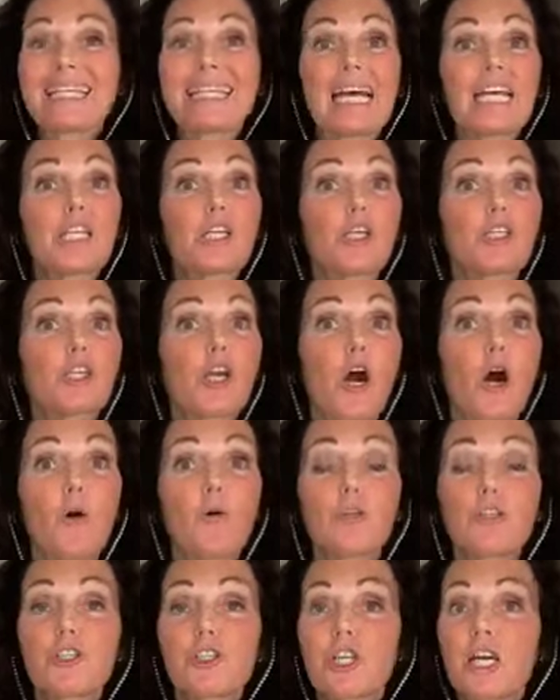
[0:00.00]
get a good
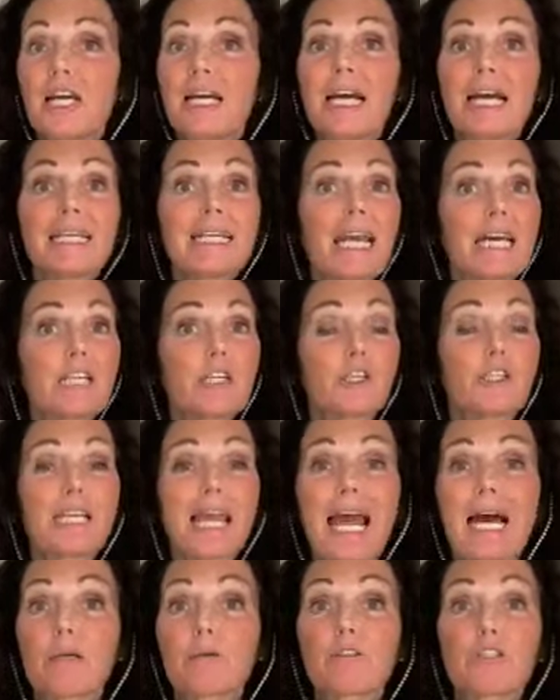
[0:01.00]
coach, get a good
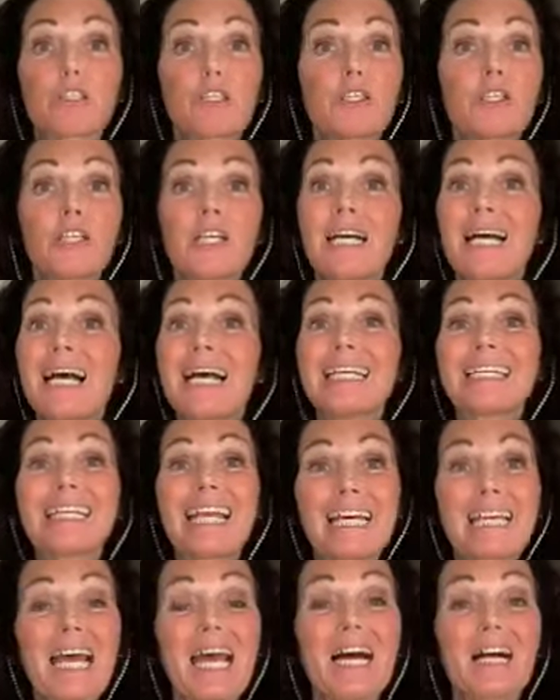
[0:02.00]
counselor,
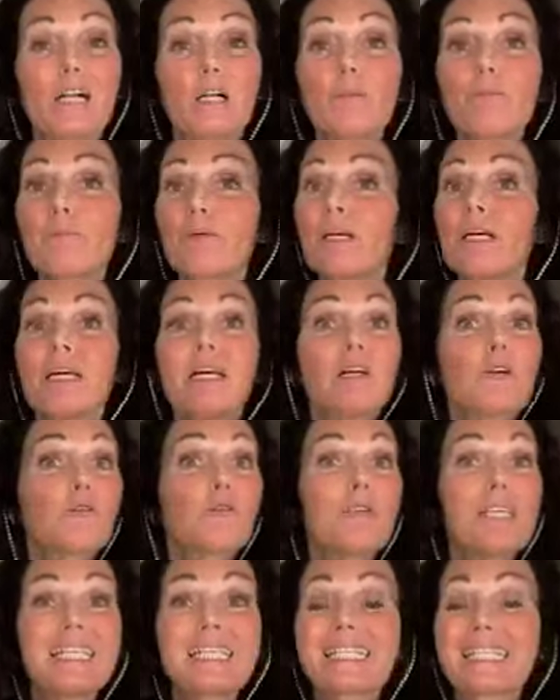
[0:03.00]
get help,
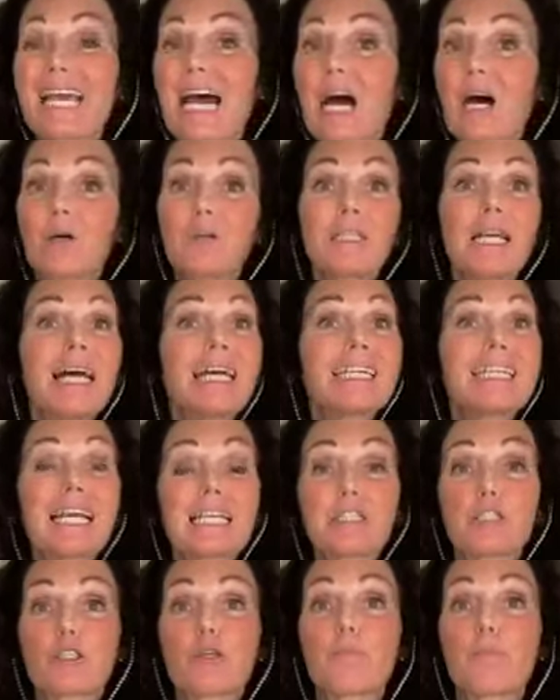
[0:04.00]
reach out,
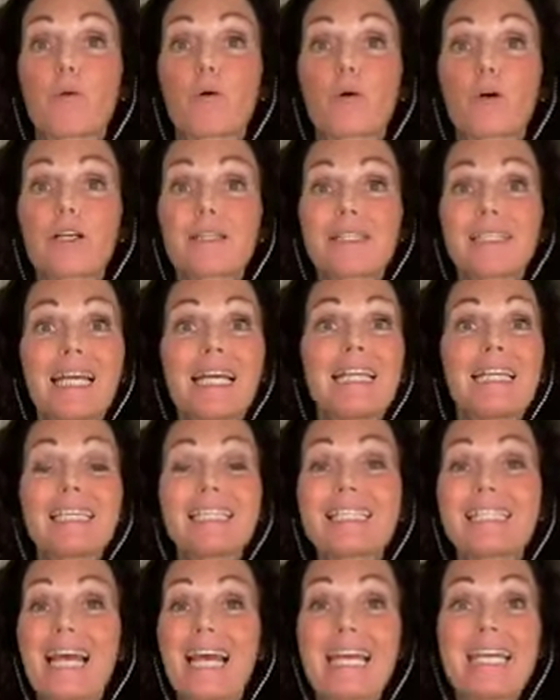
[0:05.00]
get support. In
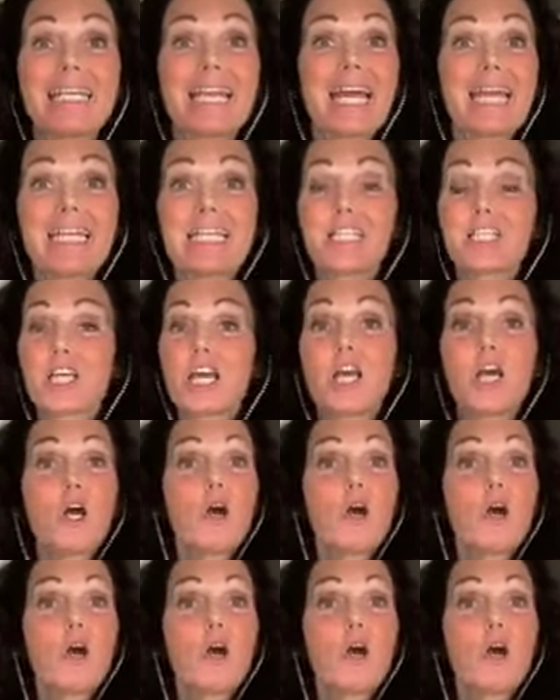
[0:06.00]
this day and age,